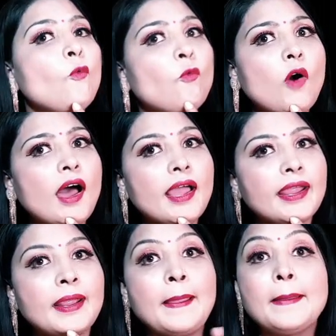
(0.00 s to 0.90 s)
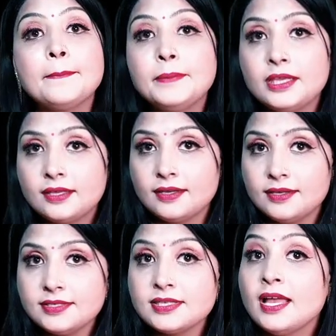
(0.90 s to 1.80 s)
Why?
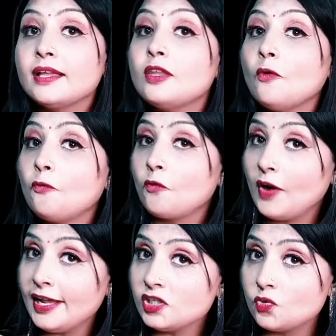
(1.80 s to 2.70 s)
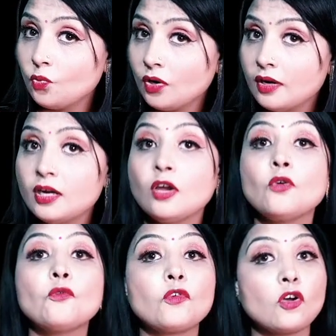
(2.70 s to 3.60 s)
Because the French word
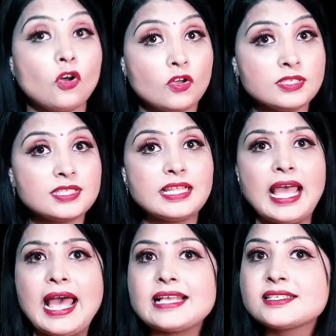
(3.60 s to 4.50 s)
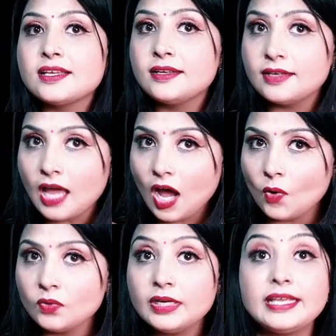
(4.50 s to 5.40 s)
France as a
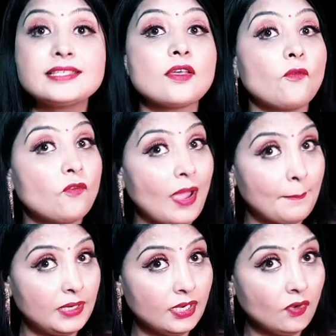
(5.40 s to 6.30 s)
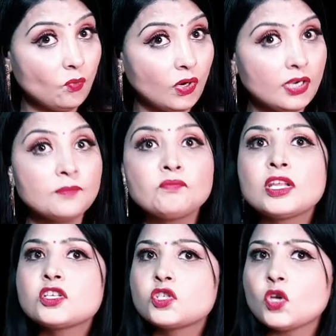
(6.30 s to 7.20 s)
noun is a feminine word.
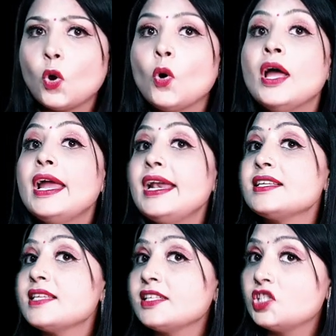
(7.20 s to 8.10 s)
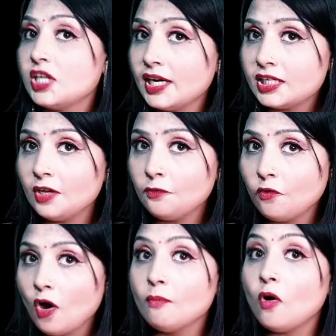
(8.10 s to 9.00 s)
So, its adjective
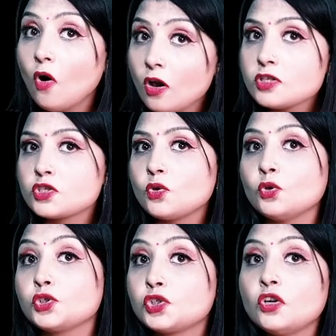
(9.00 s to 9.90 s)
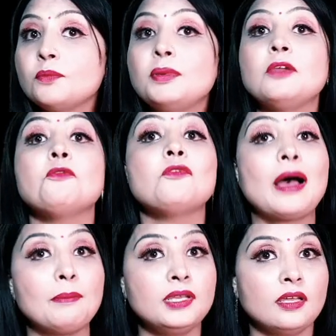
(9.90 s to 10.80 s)
form also should be
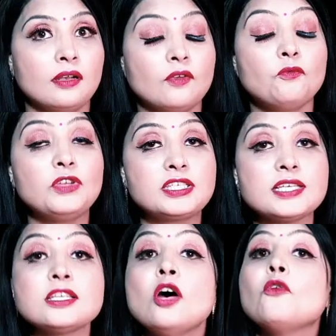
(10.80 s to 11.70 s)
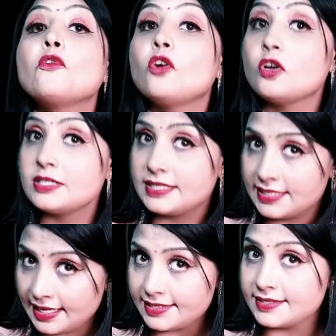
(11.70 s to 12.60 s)
feminine, which is
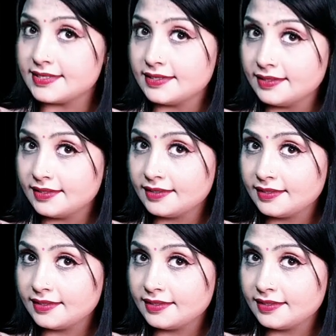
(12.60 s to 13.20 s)
Française.